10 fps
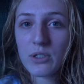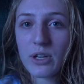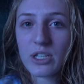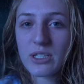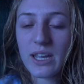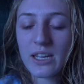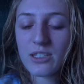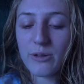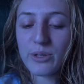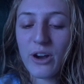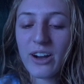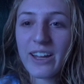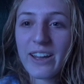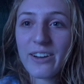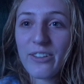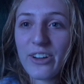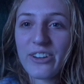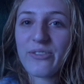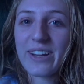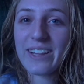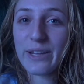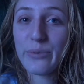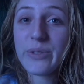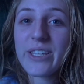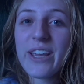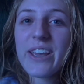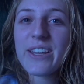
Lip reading: so I just can't stop talking in a lot of my clips.